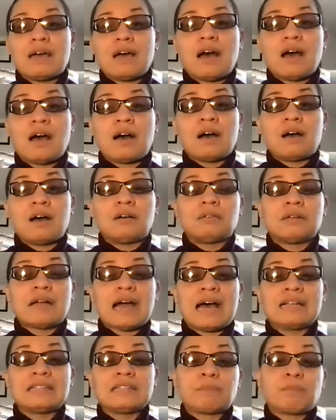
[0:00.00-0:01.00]
as
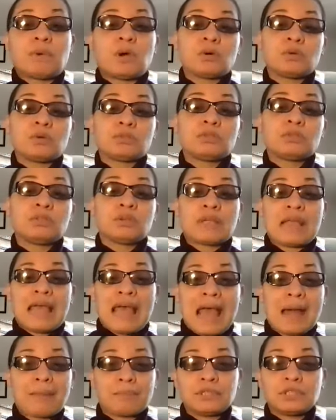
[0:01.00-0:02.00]
opposed to
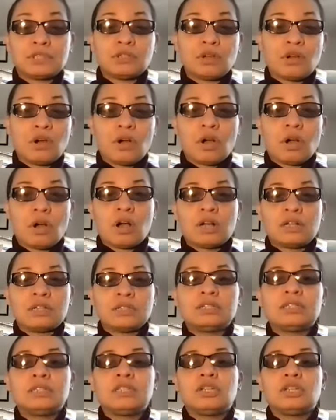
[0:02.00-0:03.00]
Caption
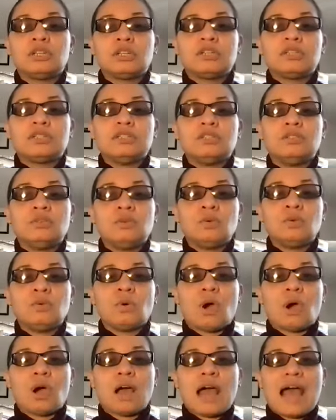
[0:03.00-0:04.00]
Call,
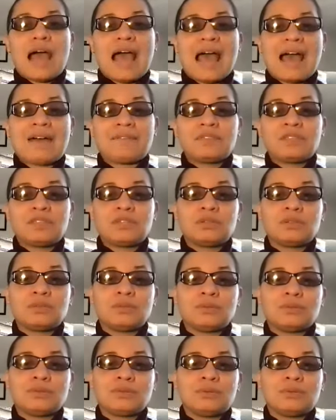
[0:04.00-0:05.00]
you have
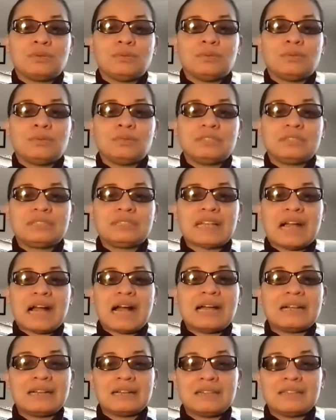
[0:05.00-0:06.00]
to
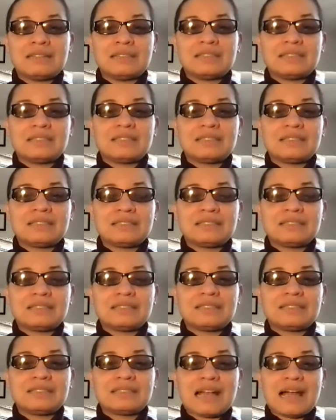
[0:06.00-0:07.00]
sign
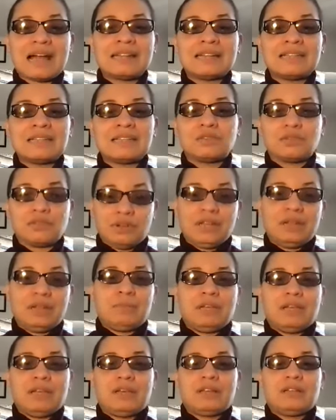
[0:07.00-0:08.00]
an
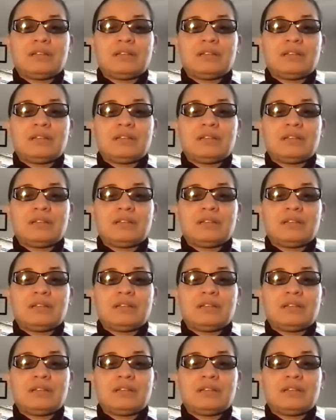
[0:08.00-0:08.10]
agreement,